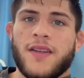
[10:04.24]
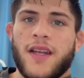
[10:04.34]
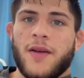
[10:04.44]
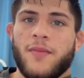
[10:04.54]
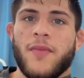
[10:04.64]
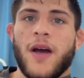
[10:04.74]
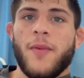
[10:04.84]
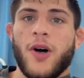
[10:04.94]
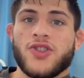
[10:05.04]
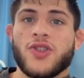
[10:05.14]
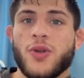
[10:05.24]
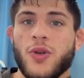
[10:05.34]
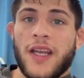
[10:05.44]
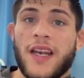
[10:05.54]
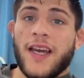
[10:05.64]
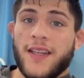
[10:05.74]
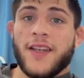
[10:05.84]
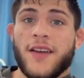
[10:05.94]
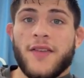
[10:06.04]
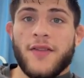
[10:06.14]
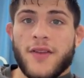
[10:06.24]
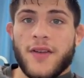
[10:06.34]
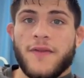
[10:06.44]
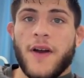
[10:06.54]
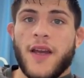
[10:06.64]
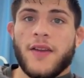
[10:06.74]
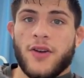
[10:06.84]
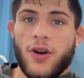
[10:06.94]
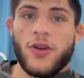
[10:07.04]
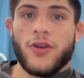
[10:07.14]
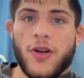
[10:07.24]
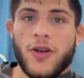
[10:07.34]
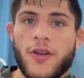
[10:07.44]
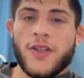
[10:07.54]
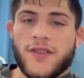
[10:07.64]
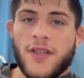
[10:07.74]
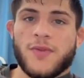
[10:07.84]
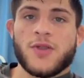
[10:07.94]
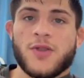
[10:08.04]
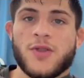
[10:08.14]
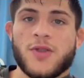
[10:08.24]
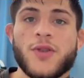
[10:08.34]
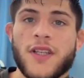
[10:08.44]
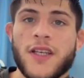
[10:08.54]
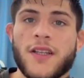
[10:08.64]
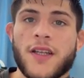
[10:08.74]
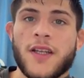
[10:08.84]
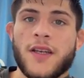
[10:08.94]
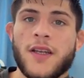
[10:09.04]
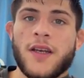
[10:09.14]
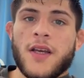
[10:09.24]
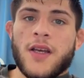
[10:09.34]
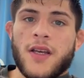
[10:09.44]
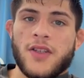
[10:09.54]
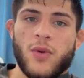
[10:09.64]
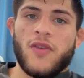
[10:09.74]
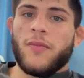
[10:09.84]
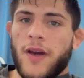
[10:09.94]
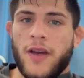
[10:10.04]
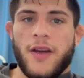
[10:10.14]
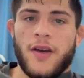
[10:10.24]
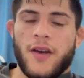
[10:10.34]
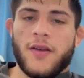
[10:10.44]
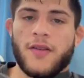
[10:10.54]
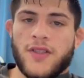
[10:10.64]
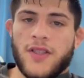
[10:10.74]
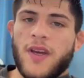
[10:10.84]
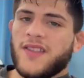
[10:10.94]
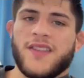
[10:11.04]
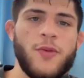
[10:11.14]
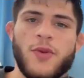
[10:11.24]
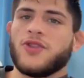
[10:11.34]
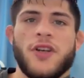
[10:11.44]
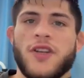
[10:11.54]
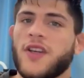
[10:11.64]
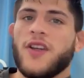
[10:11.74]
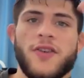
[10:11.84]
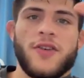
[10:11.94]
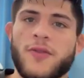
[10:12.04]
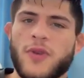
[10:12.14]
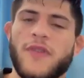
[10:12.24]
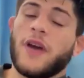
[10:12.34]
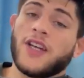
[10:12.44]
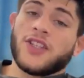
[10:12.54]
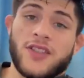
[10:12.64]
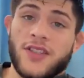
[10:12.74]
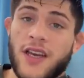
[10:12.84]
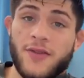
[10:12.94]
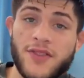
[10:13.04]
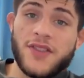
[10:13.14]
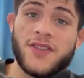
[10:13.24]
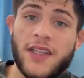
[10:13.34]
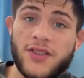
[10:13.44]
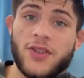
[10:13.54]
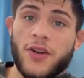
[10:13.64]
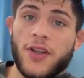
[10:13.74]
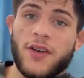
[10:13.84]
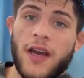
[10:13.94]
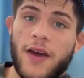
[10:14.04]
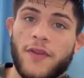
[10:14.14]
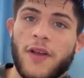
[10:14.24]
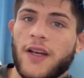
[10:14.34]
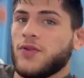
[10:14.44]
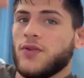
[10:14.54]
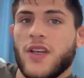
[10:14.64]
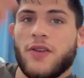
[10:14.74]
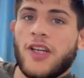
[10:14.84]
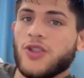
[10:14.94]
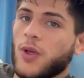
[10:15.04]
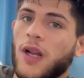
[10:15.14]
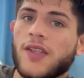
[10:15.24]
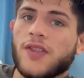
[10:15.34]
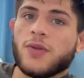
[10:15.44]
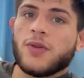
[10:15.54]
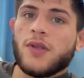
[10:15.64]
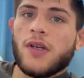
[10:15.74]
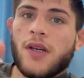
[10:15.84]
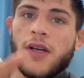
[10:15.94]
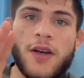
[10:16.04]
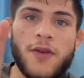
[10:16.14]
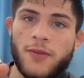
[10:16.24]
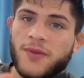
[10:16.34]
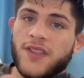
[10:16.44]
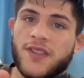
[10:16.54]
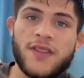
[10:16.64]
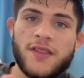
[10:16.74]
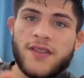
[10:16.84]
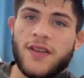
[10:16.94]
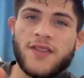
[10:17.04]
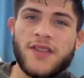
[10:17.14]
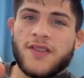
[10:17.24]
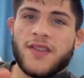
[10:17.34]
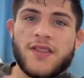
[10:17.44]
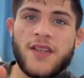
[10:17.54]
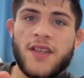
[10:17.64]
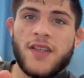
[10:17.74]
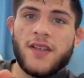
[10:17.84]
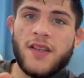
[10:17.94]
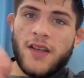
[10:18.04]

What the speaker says: that I'm also headlining the card on. His name's Colton England. He's one of my teammates that we train together. We have actually, ever since I started, as soon as I graduated high school, from 16, 17, 16,